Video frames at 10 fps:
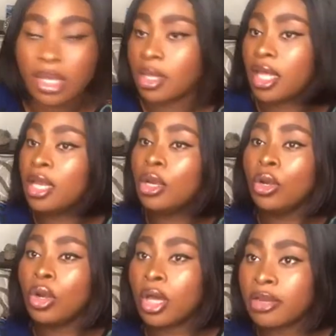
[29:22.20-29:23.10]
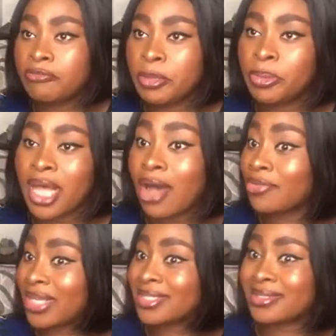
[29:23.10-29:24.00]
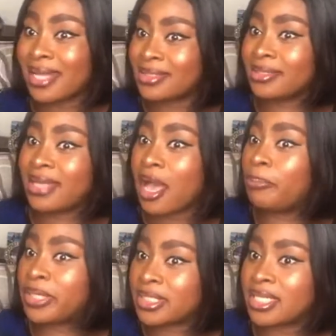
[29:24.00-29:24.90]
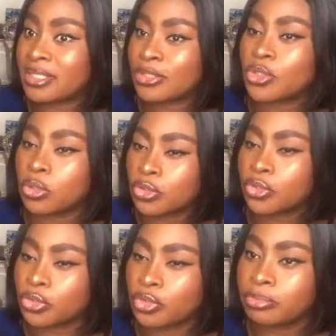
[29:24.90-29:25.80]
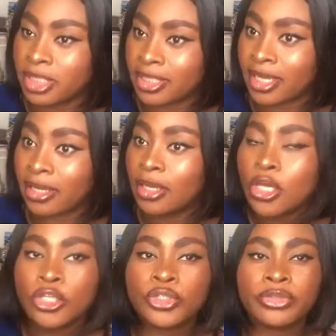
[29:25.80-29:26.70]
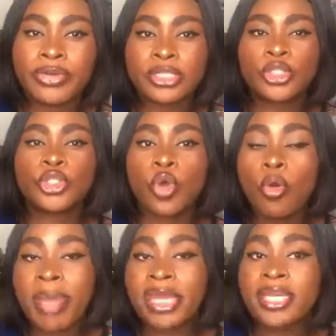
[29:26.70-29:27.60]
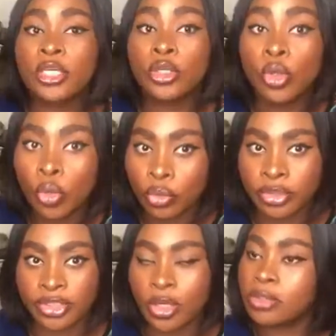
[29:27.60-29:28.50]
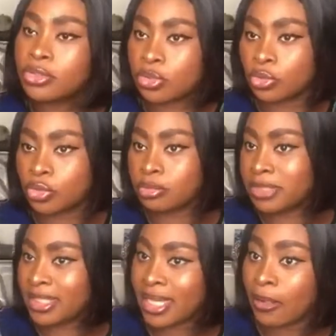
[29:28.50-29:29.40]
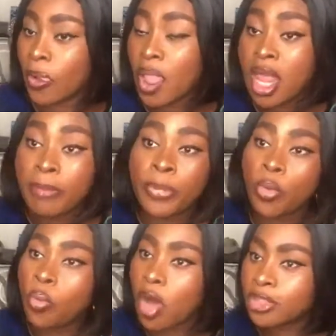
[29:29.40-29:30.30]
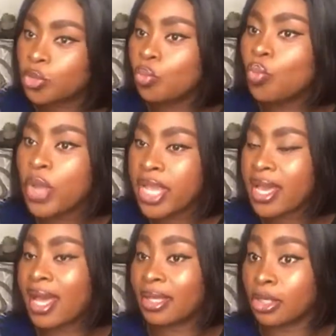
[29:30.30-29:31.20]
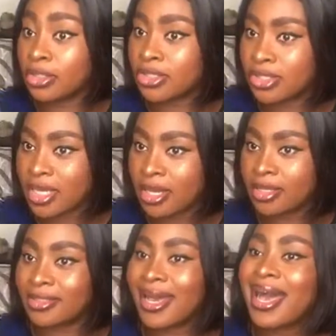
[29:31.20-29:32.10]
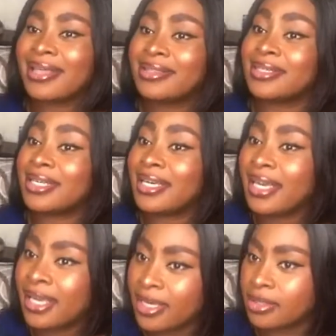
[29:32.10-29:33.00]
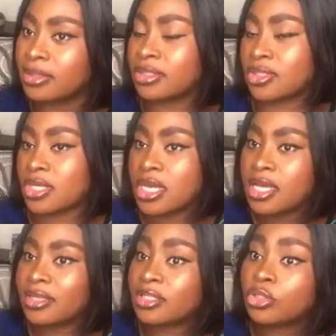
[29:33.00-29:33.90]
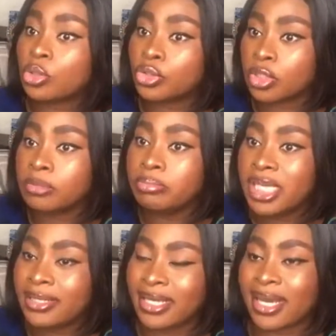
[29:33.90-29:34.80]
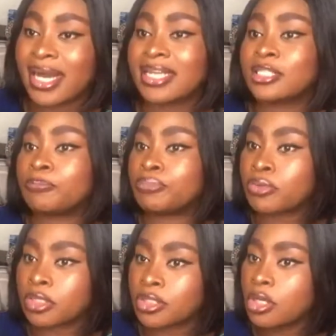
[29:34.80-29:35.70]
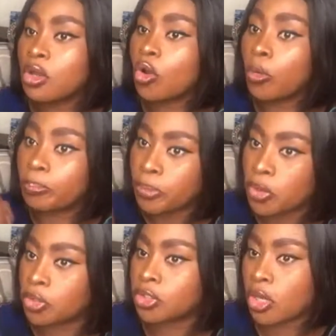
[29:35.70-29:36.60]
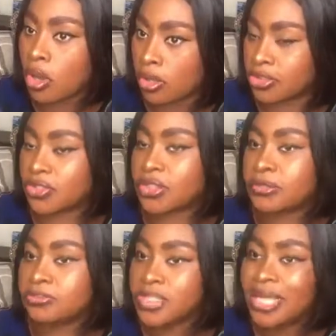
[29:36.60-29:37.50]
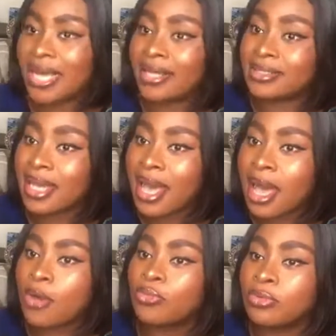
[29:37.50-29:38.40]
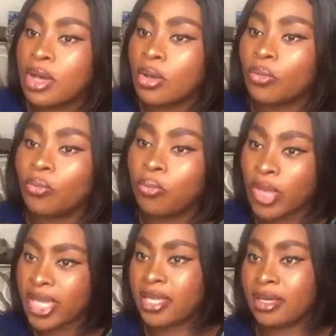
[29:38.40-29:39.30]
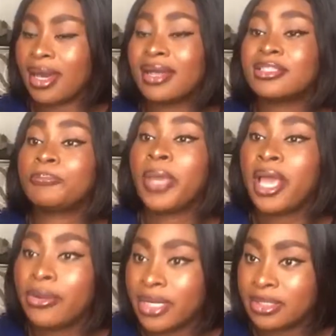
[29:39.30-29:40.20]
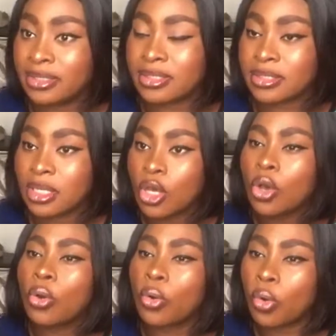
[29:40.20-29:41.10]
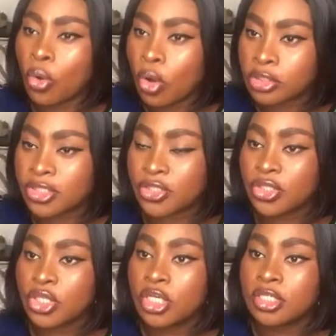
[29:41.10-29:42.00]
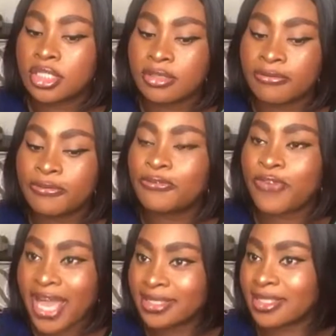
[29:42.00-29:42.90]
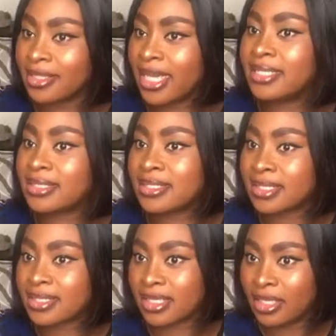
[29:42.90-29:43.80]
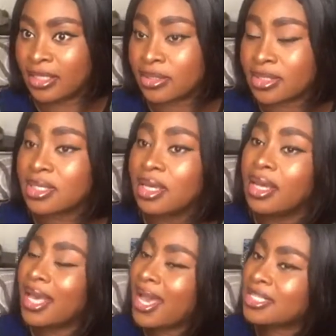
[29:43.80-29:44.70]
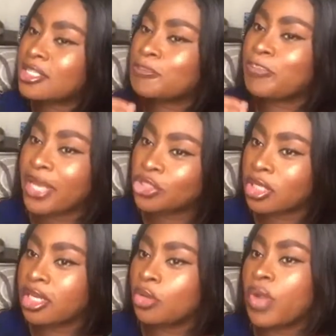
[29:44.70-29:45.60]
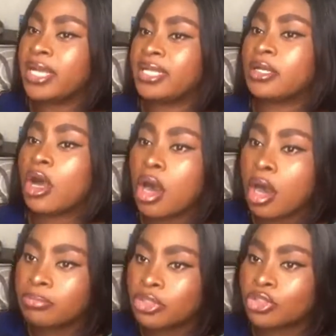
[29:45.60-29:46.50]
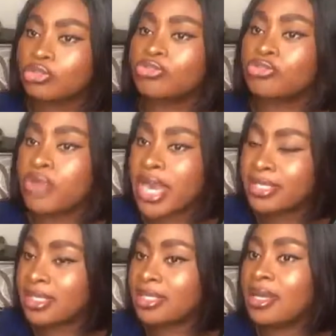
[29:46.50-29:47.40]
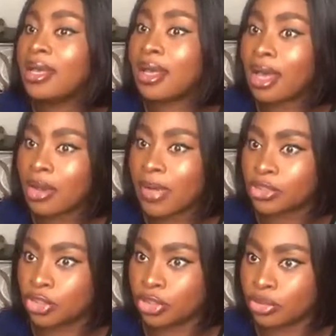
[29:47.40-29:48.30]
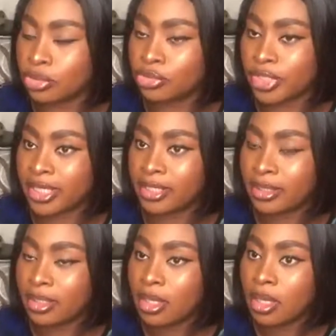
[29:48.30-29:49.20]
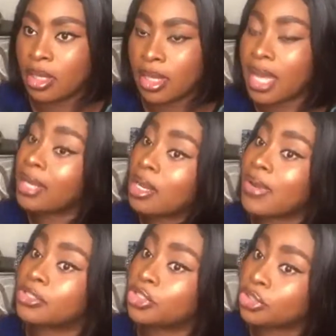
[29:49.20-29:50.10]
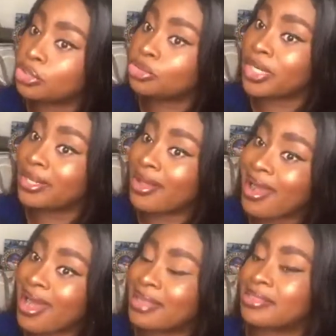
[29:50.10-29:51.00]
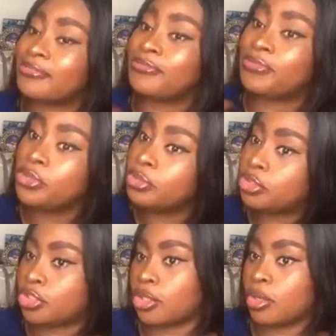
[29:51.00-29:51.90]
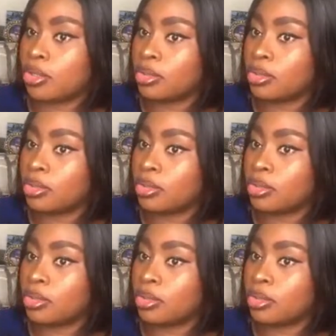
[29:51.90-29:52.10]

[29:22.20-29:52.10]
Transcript: A lot of people out there started their businesses on social media. So there are so many goods on social media. But what we are concerned are the ills that social media has brought upon us, and how we as parents ought to fight against these ills, especially when it comes to raising our children. And our children are the future